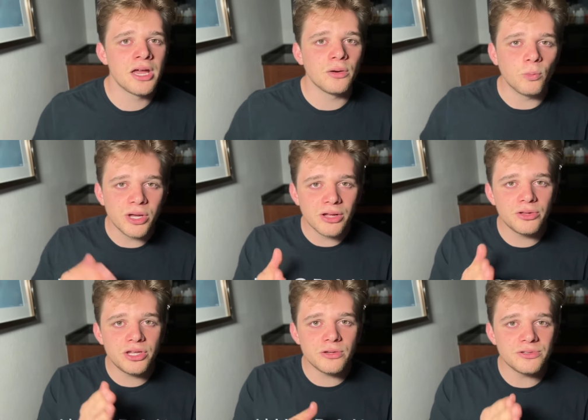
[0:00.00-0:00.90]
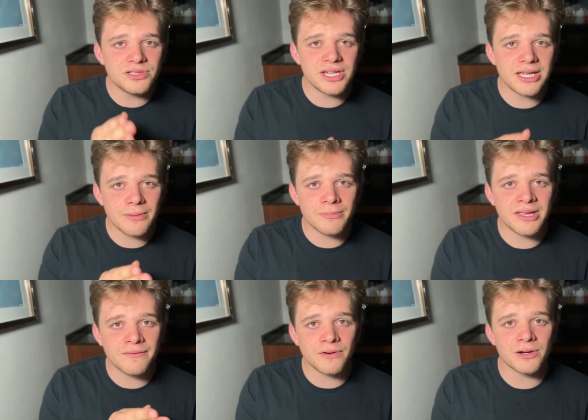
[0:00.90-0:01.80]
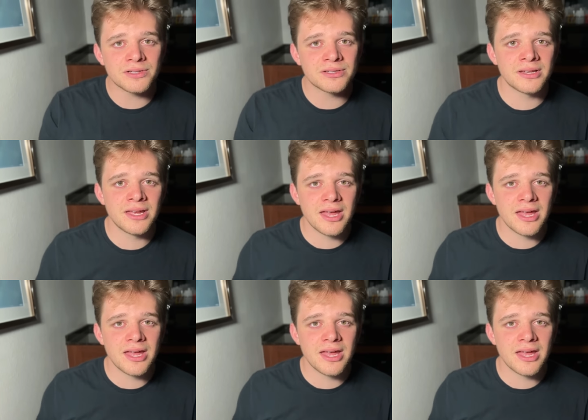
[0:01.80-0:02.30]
will you seek me first?